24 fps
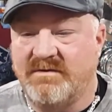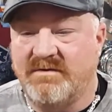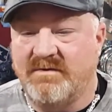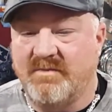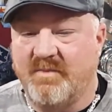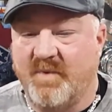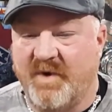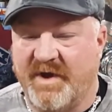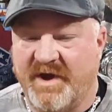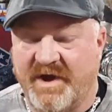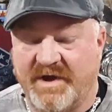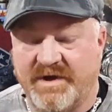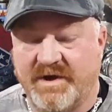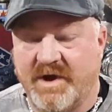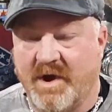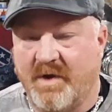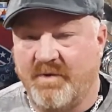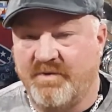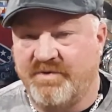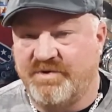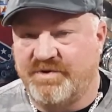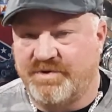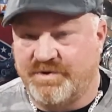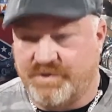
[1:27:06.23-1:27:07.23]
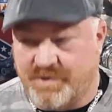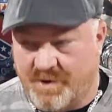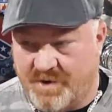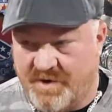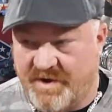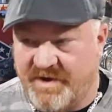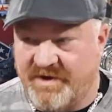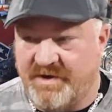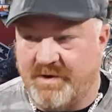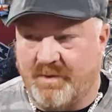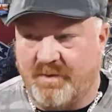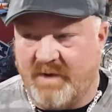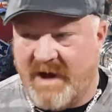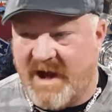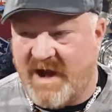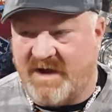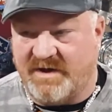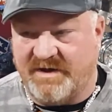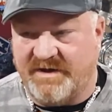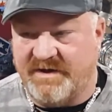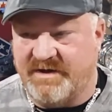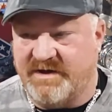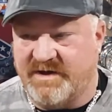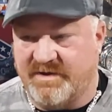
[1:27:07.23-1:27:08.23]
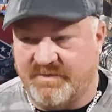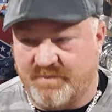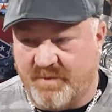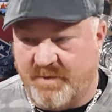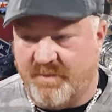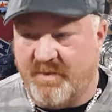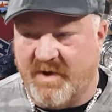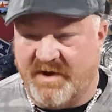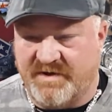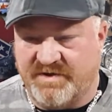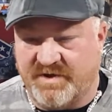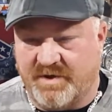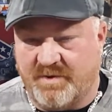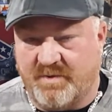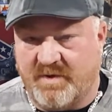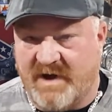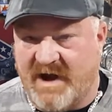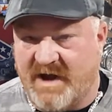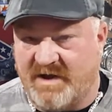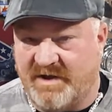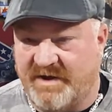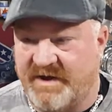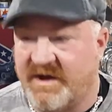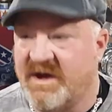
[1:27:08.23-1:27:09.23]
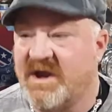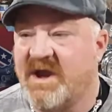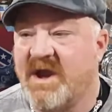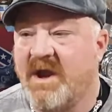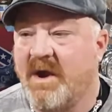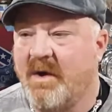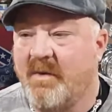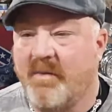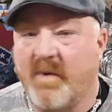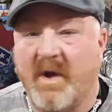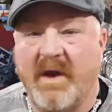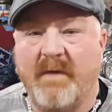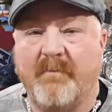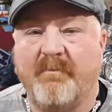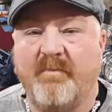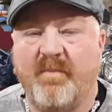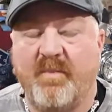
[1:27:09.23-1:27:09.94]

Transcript: we didn't go during the rally because we went to the rally. What?